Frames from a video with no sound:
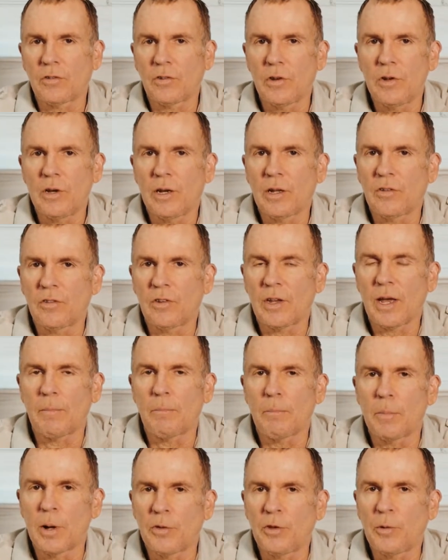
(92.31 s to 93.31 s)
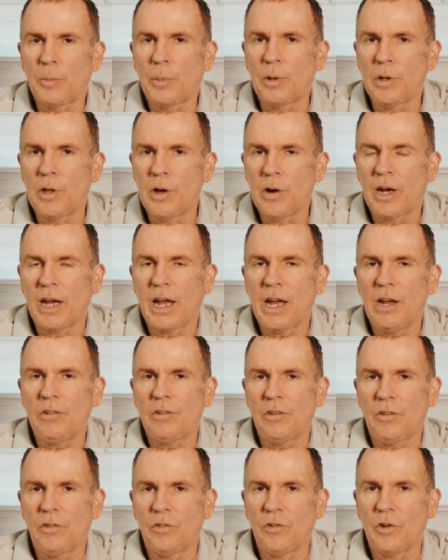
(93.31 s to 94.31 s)
So you can set multiple
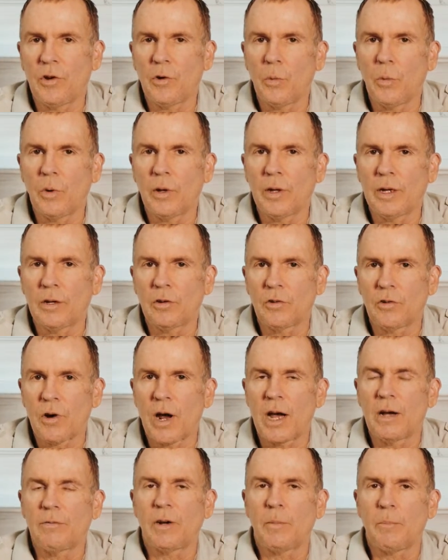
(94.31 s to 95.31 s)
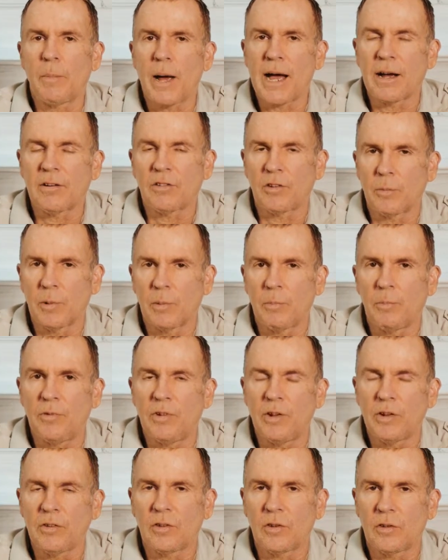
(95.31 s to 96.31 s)
locations you're willing to drive and maximum
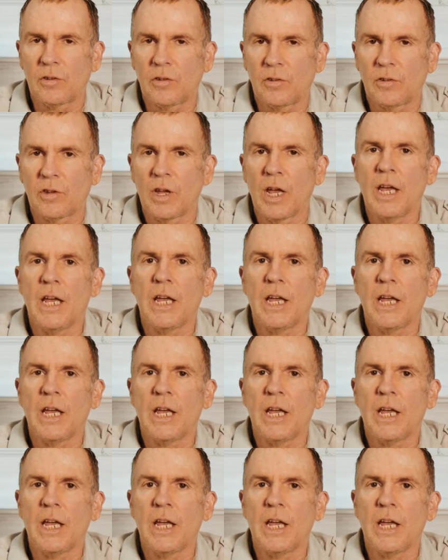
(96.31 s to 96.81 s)
distances.